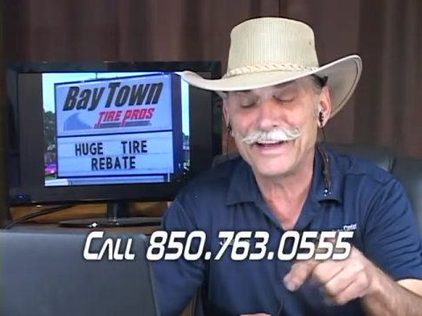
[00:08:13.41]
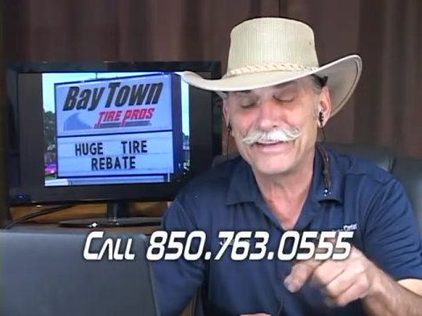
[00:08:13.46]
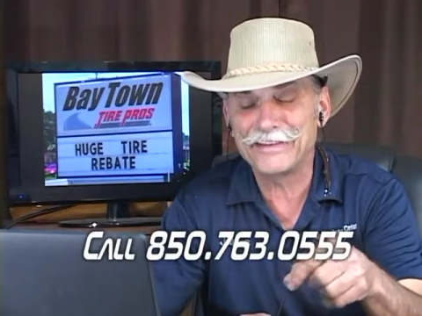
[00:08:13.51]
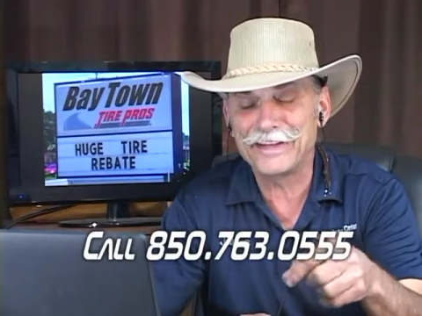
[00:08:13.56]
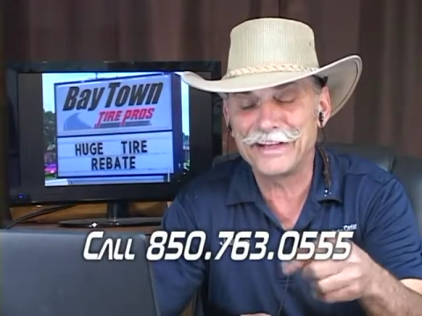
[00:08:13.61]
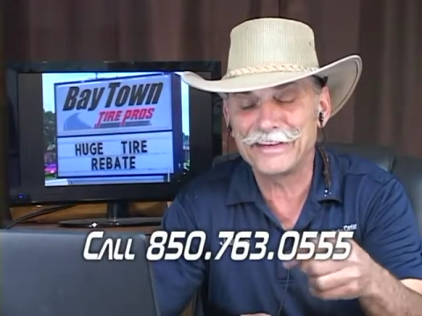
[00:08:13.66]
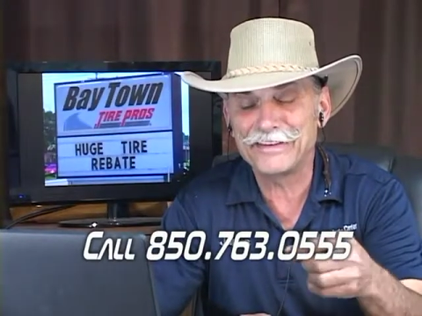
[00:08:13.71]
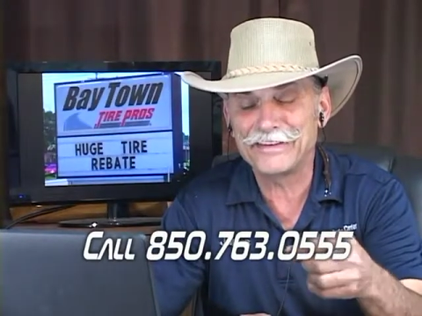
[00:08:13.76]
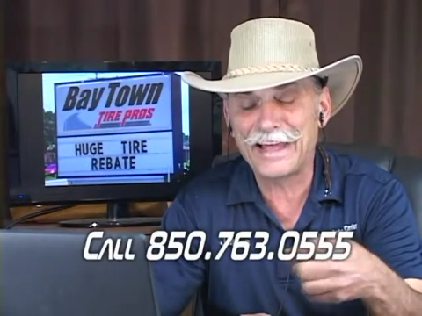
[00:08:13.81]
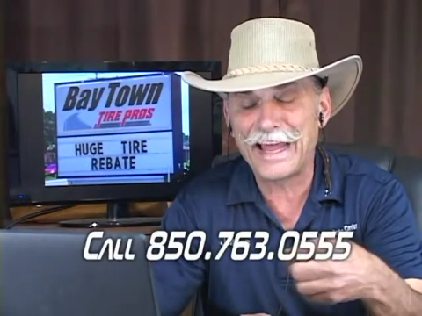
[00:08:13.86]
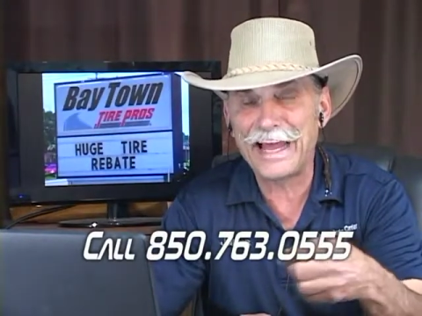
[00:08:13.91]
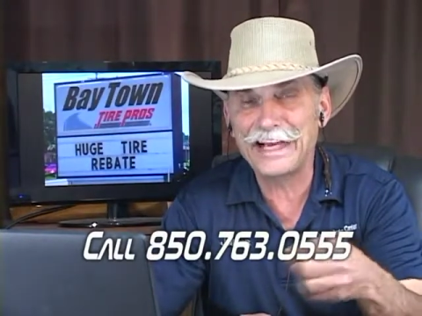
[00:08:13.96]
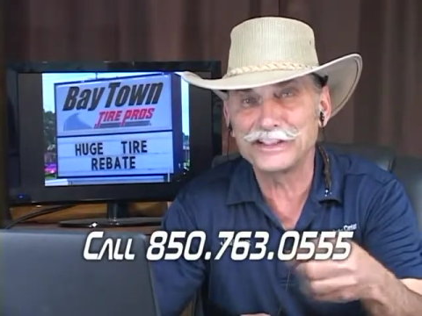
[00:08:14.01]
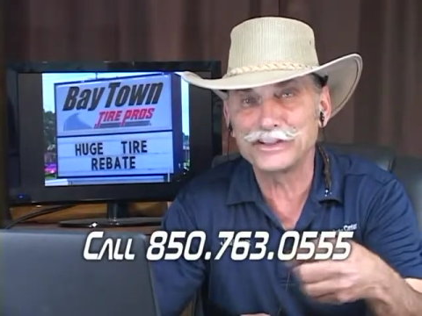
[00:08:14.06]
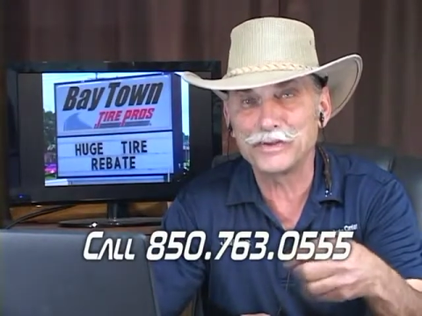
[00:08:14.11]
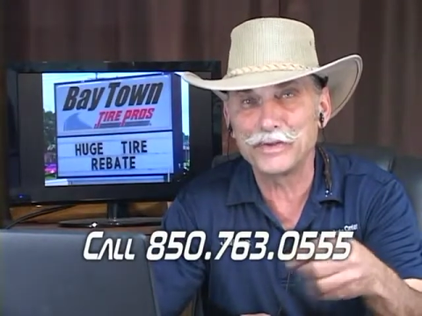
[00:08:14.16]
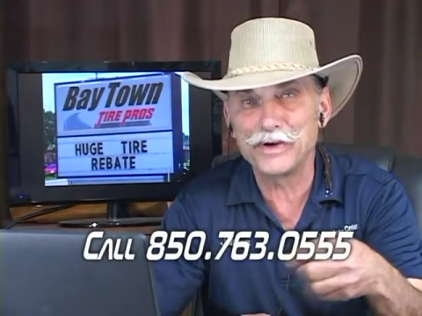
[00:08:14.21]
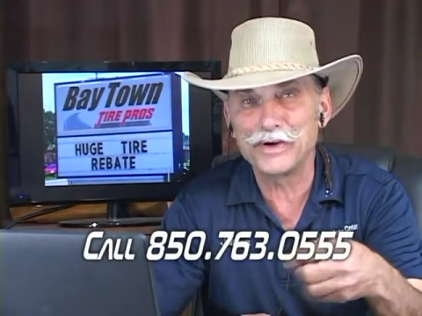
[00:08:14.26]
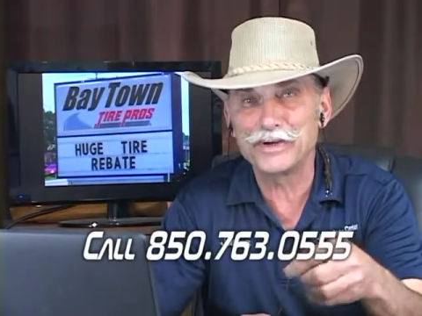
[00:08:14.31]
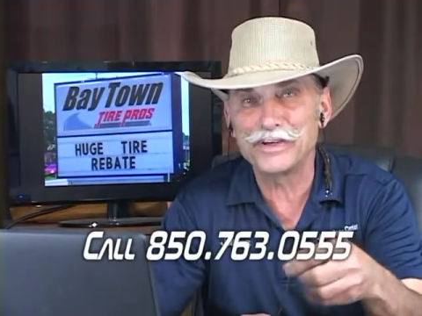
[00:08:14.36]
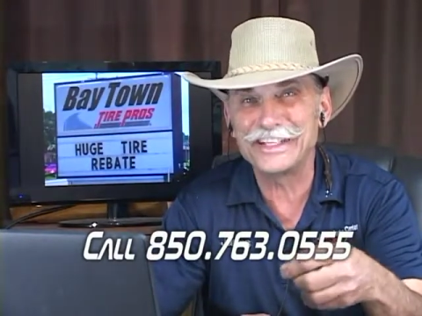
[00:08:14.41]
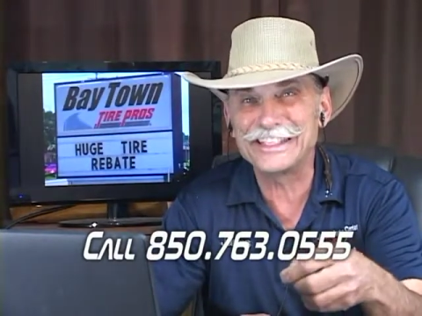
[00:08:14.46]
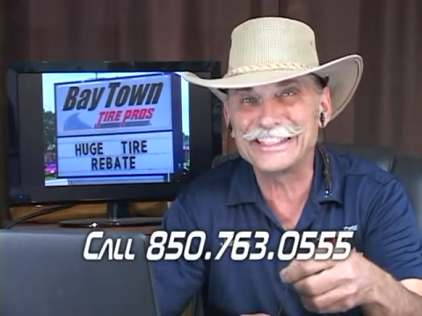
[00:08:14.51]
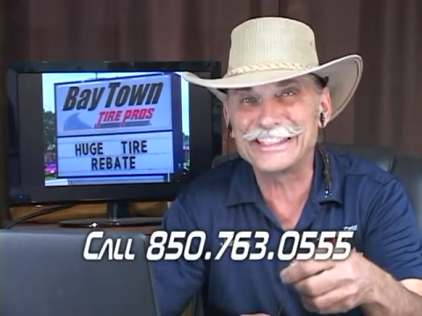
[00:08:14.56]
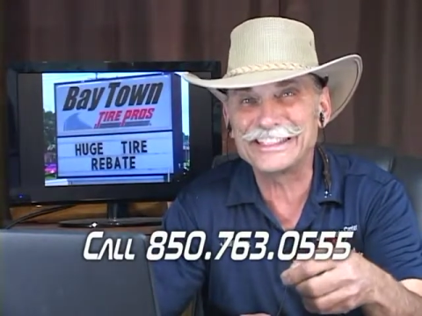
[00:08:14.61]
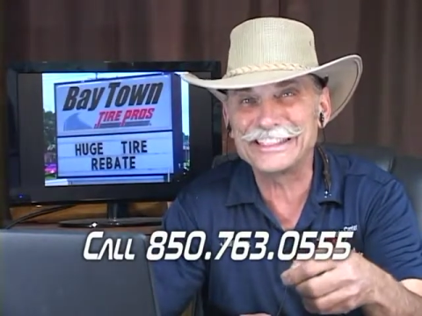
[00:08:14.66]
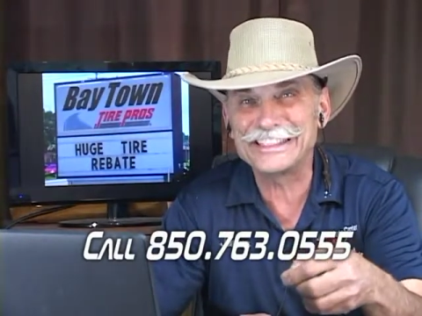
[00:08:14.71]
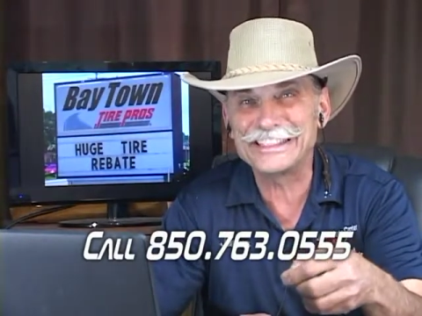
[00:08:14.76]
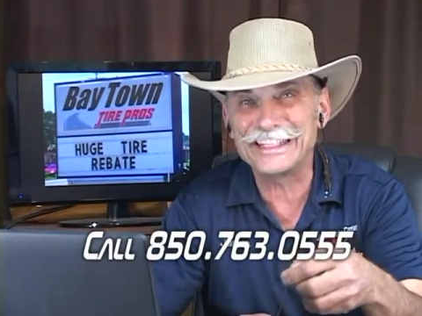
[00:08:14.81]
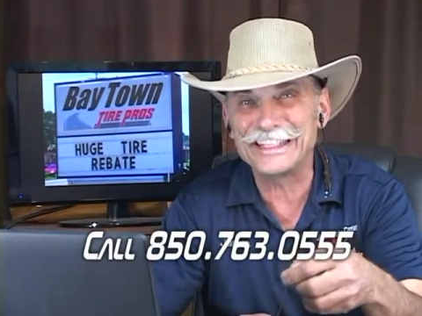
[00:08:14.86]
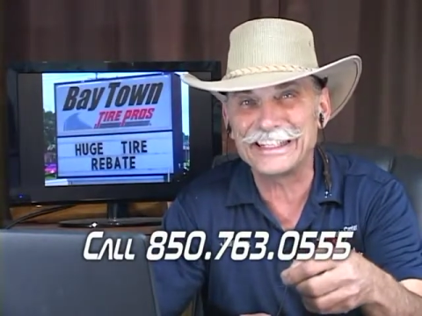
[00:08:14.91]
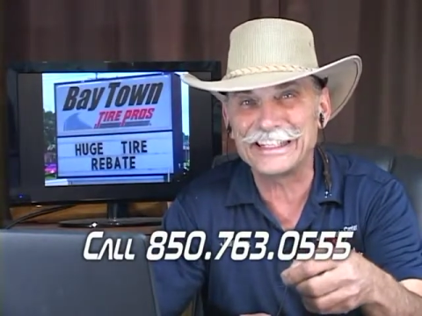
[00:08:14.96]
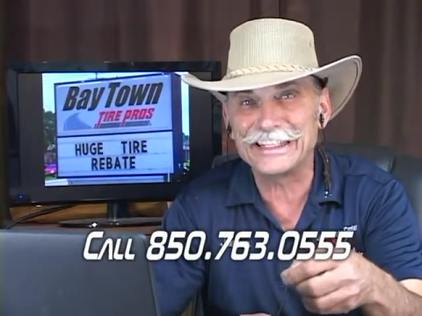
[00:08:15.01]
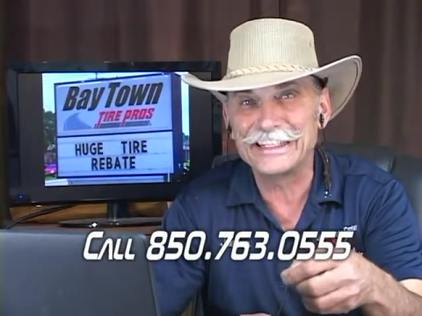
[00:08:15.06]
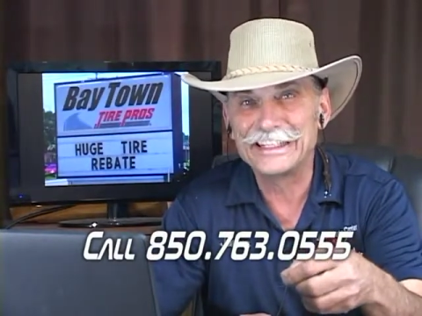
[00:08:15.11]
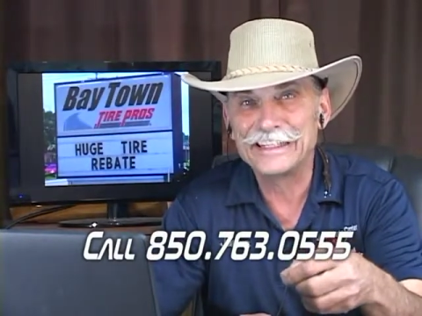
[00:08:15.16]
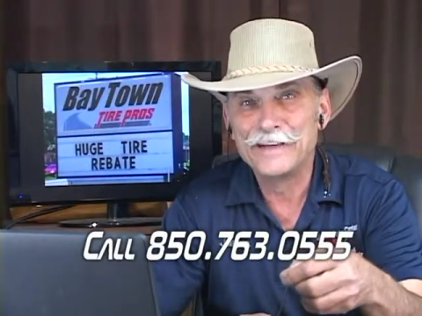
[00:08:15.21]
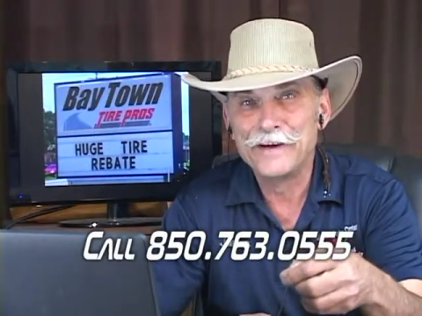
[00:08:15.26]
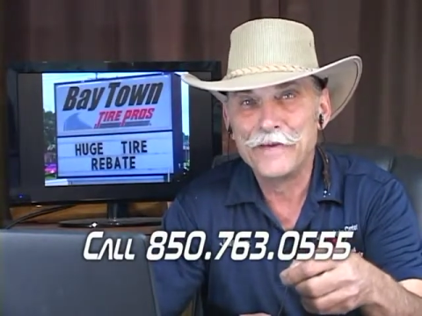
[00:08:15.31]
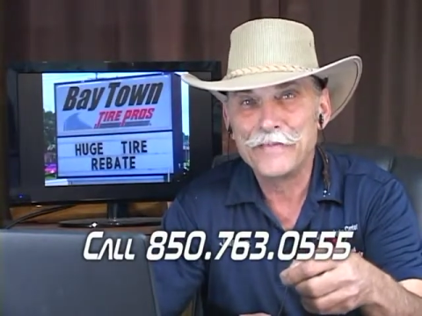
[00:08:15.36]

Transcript: that actuator gets stuck